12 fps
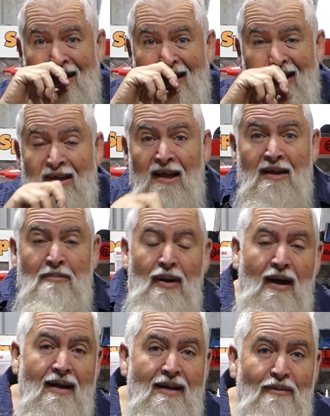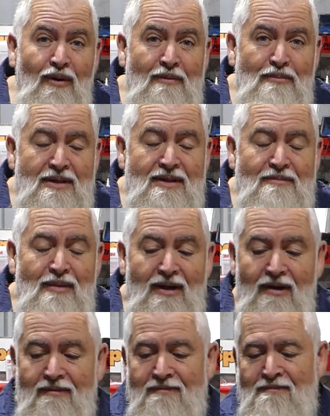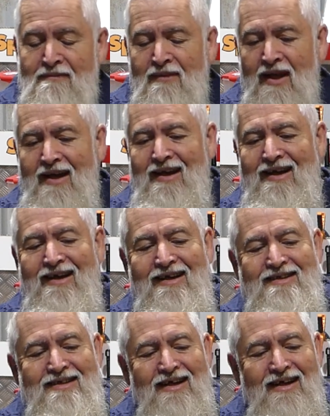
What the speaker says: another part of what pisses me off is